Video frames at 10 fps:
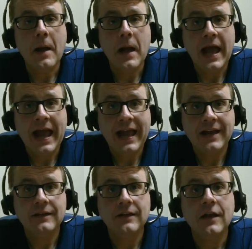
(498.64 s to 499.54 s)

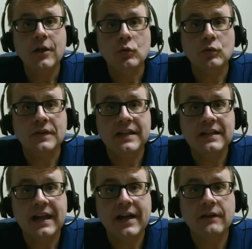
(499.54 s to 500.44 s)
and you will need to
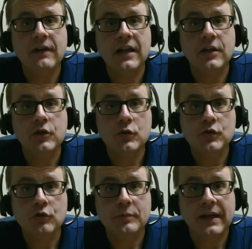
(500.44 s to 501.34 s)
have a
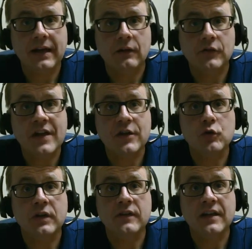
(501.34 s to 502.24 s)
YouTube account so that you
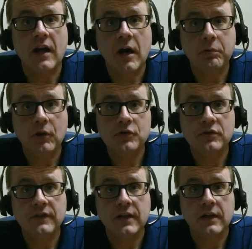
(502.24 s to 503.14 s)
can then upload your
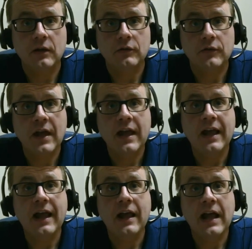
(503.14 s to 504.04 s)
videos
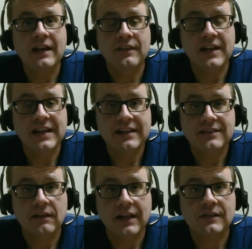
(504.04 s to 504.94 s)
and then get the
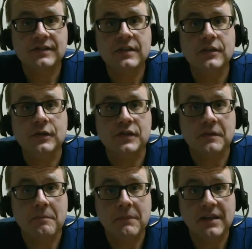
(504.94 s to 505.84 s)
links to
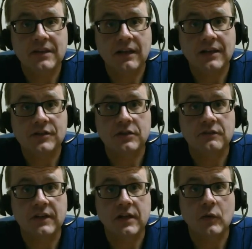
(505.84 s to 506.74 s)
submit the link to your
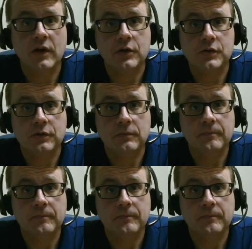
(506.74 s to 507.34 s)
video on YouTube.